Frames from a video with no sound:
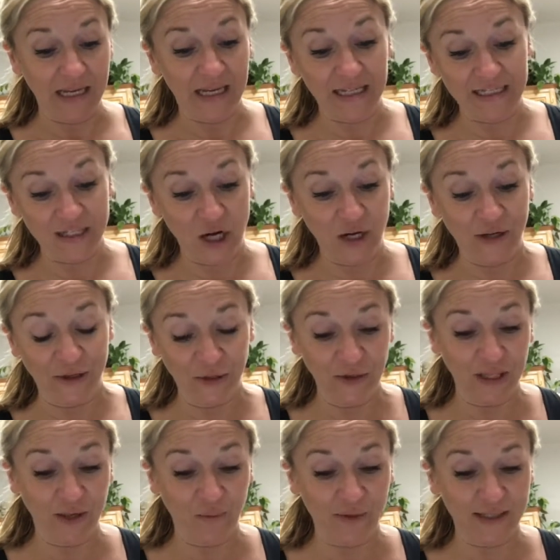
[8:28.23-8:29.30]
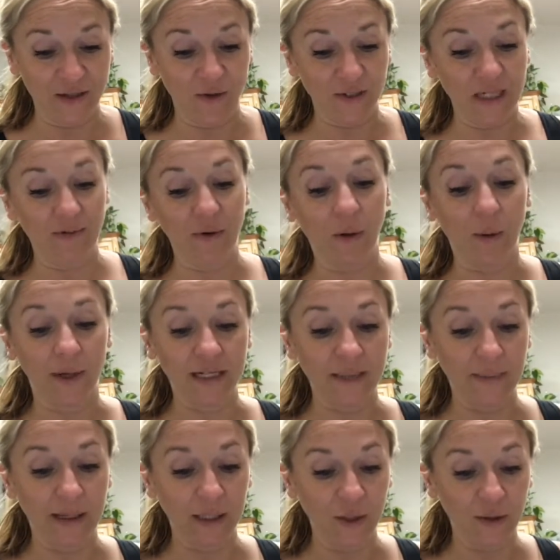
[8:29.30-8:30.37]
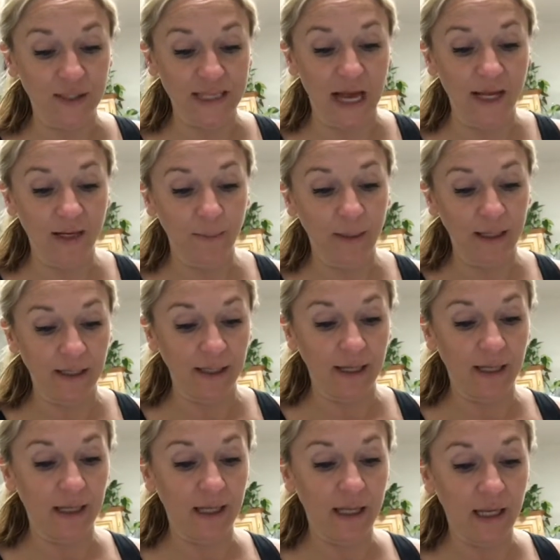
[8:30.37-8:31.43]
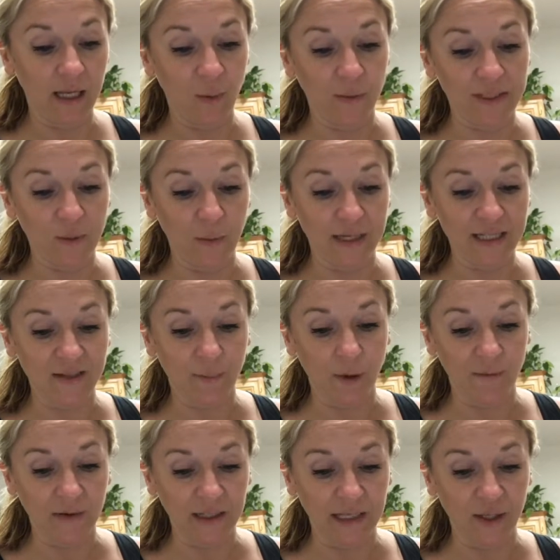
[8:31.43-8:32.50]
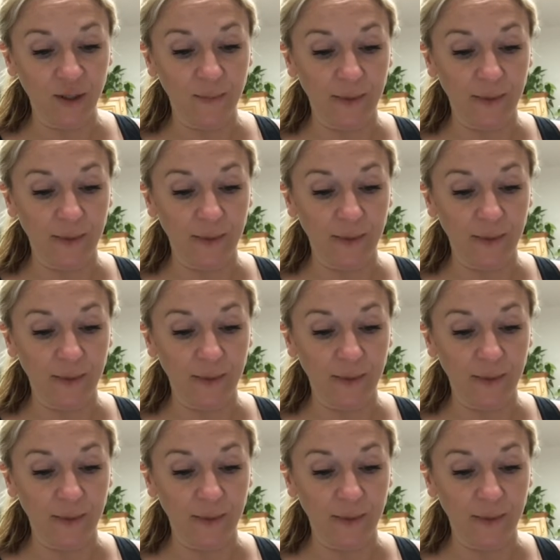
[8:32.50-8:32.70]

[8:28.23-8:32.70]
is not nearly the result of a crisp. It looks unappealing. It was a waste of perfectly good